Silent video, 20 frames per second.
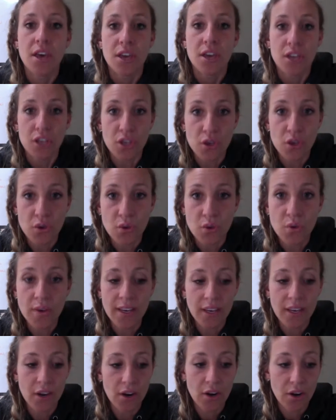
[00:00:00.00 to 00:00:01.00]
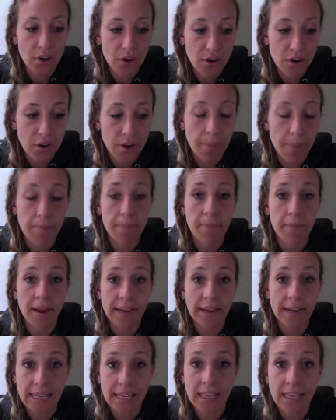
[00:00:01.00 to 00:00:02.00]
you earn
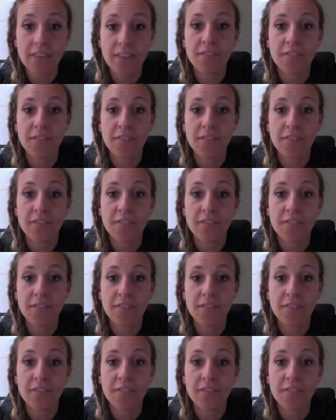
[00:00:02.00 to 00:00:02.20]
money